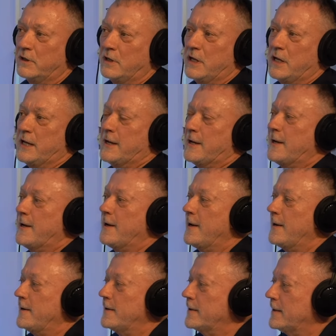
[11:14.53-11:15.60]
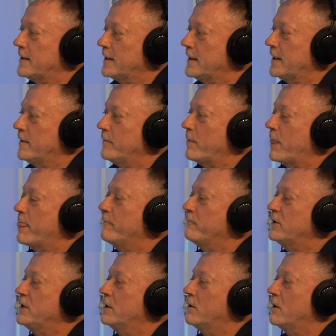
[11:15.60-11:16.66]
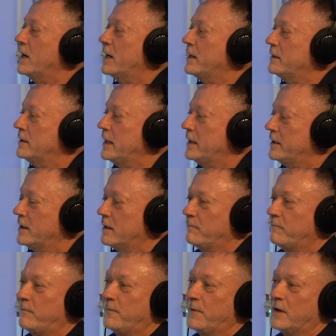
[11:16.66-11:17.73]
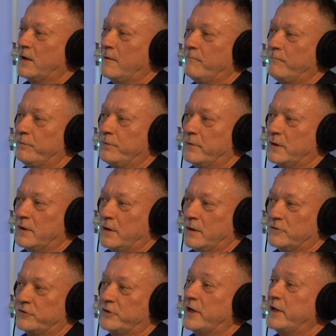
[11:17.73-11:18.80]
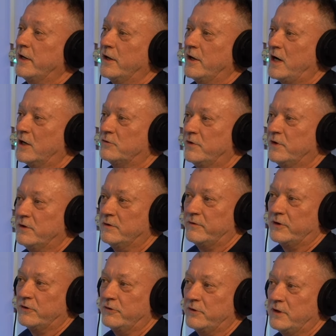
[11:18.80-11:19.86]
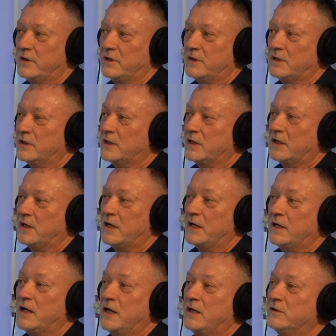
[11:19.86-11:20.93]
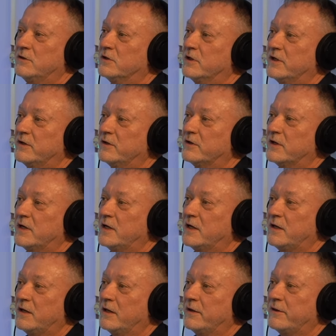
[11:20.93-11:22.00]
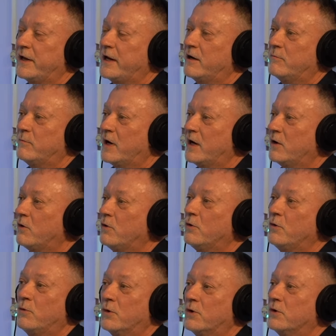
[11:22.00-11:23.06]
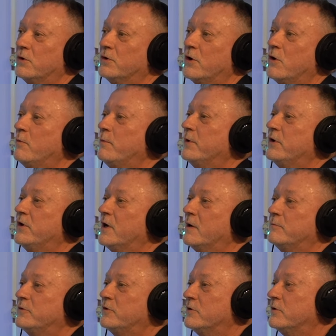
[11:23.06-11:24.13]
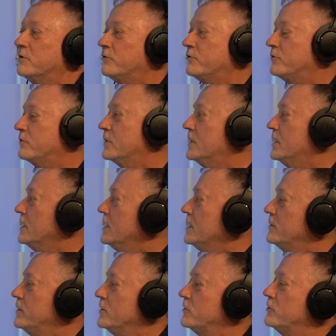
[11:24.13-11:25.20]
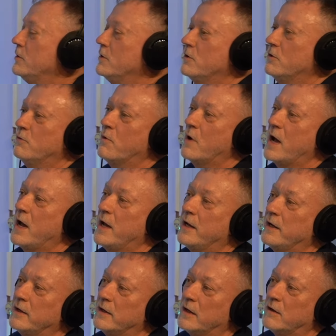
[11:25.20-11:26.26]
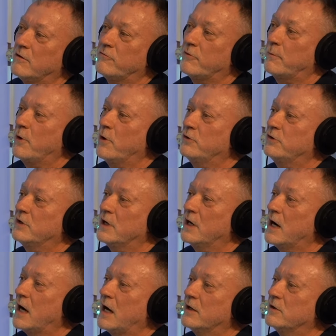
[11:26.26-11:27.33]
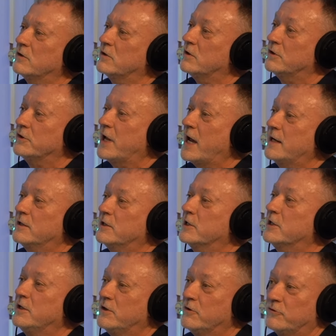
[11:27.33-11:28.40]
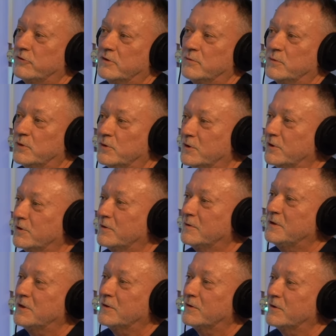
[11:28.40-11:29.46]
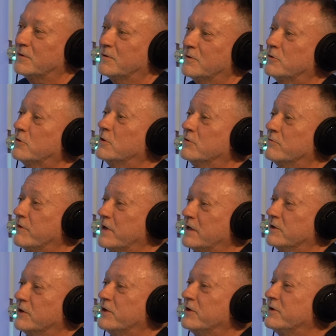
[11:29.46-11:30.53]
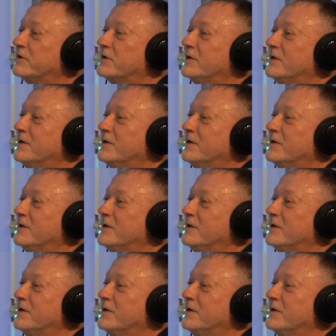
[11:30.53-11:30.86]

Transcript: Right. And um, you know, I ended up um, uh, studying at Oxford University in, England, and there my whole world opened up to this this new way of approaching God called Anglicanism or you know the Church of England.